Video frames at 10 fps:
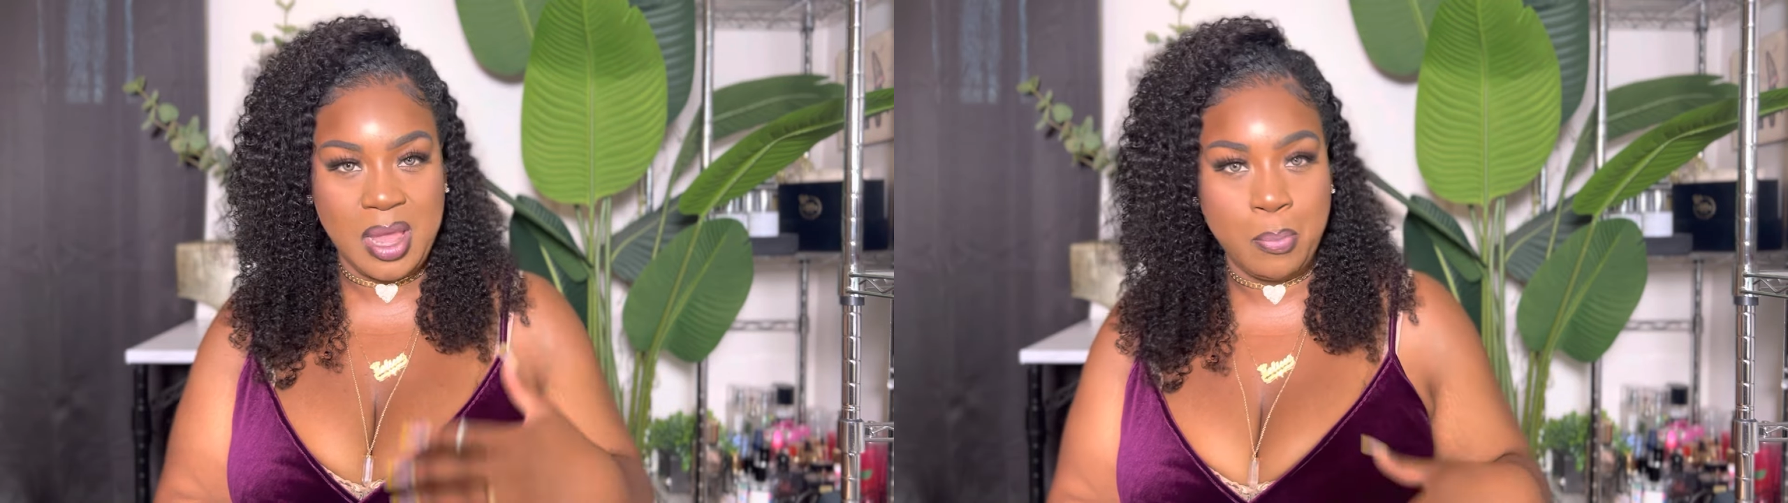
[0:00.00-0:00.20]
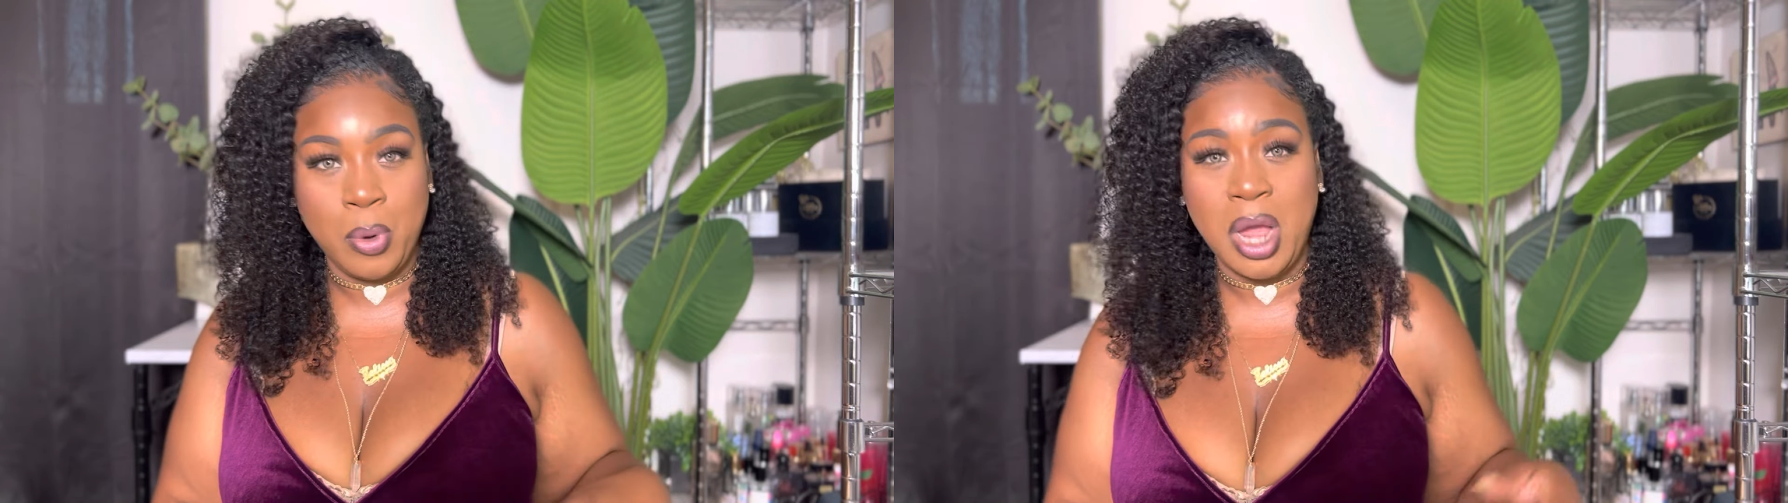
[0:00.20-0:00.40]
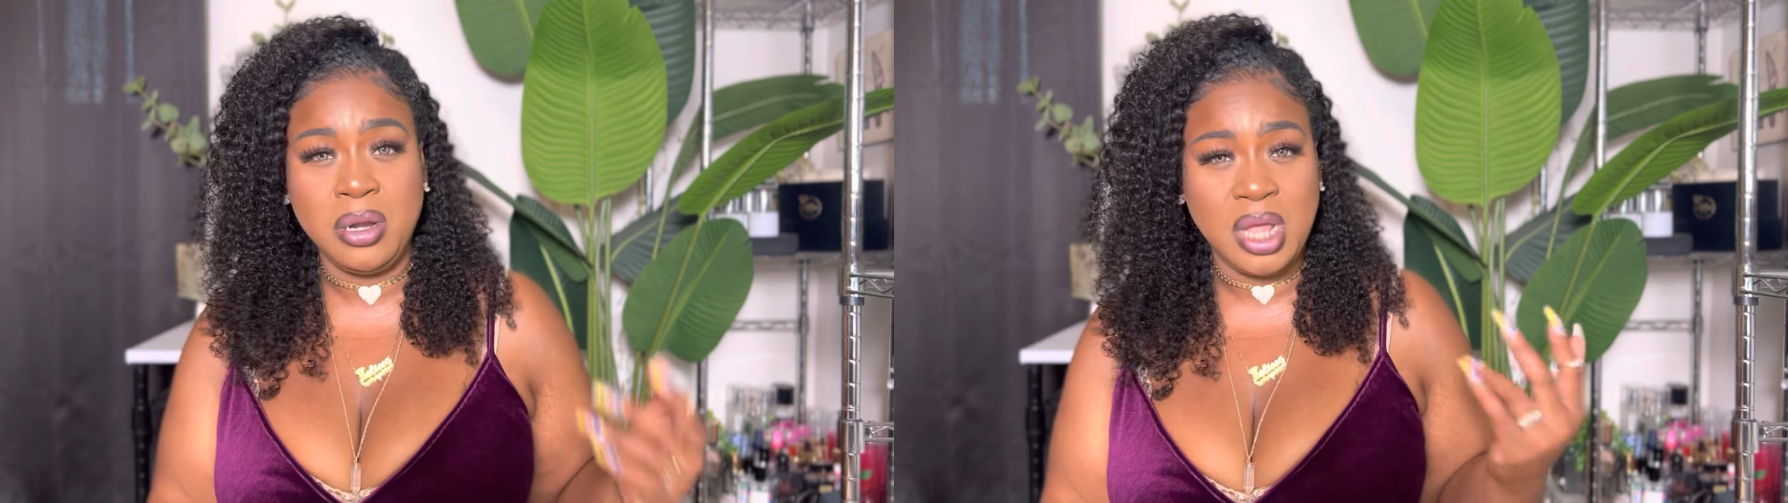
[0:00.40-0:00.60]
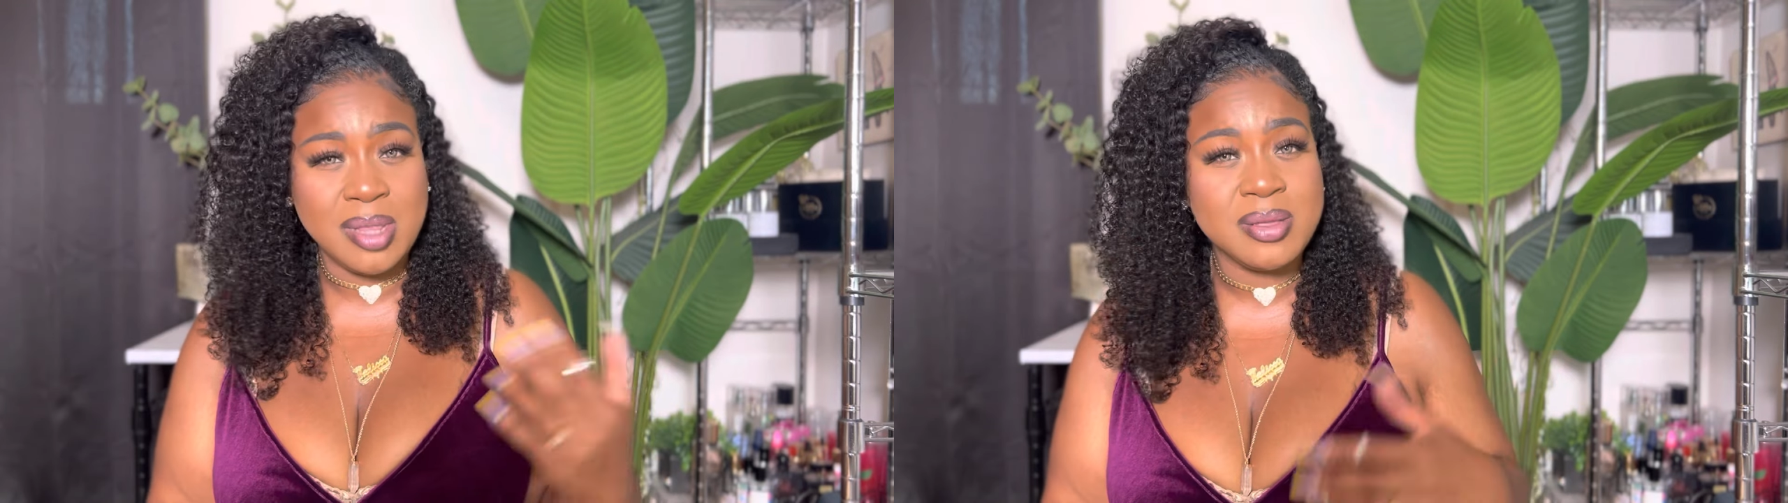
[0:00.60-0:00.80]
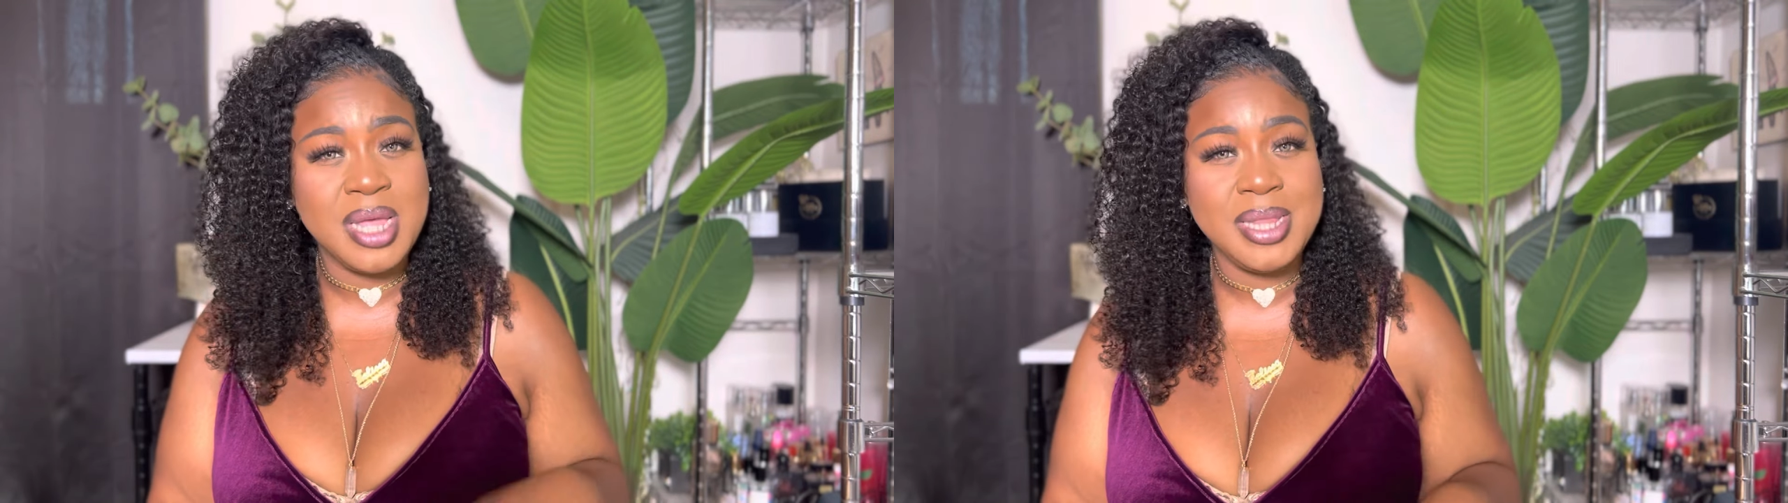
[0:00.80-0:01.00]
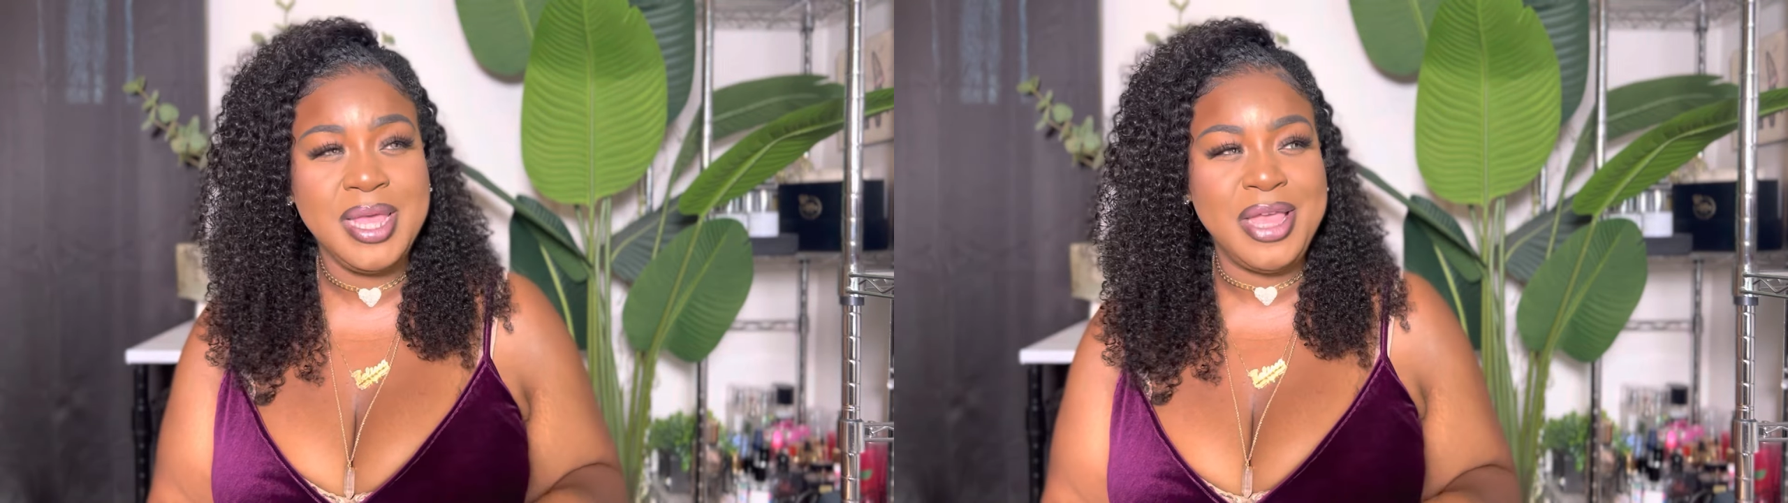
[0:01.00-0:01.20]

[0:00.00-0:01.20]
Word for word: a brown color lately.